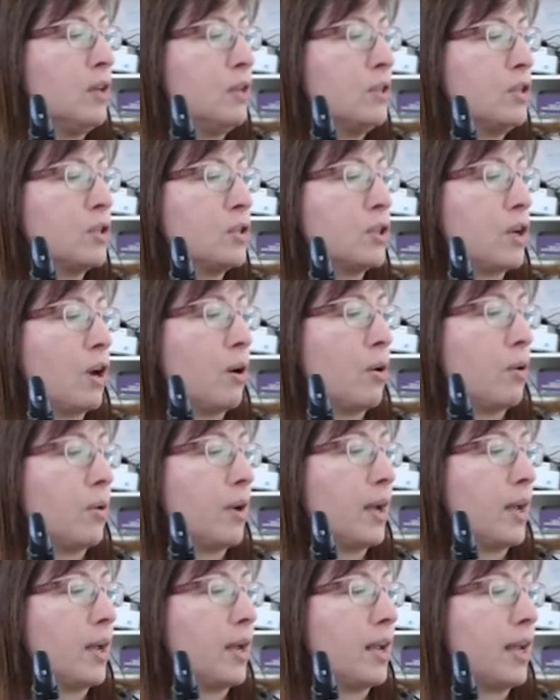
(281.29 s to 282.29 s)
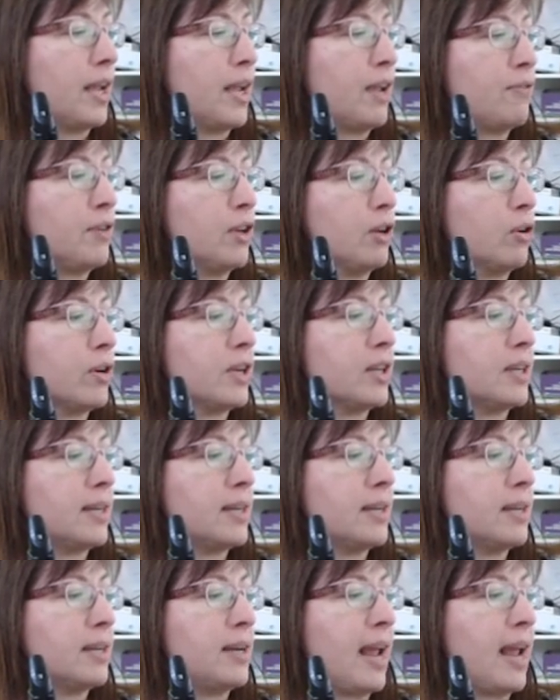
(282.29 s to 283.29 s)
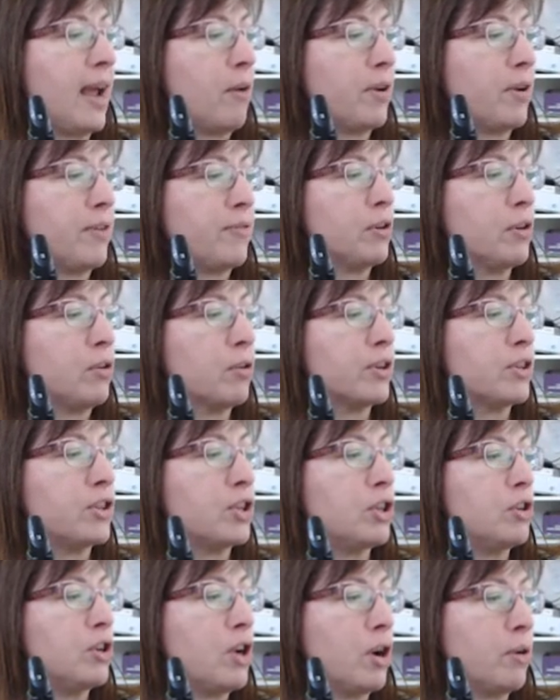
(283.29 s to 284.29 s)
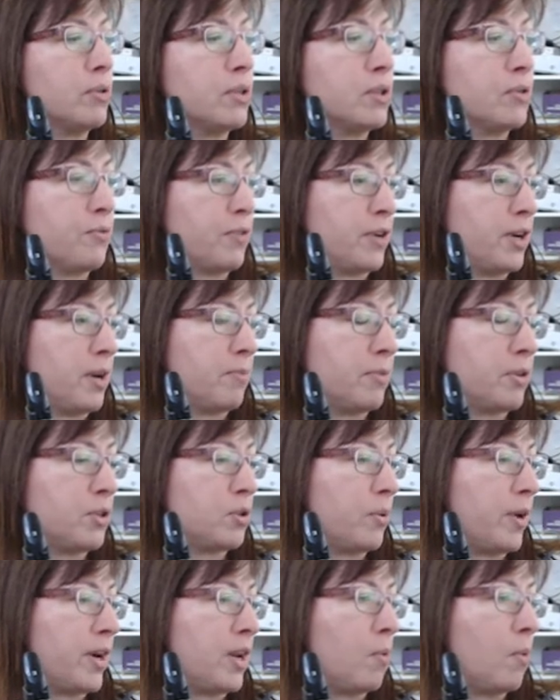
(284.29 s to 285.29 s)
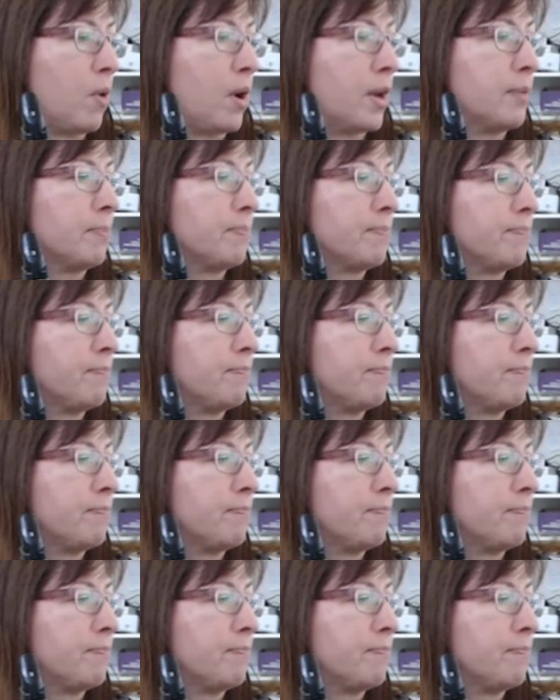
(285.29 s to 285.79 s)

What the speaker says: So if you look at now, if you look at the notes for number 21,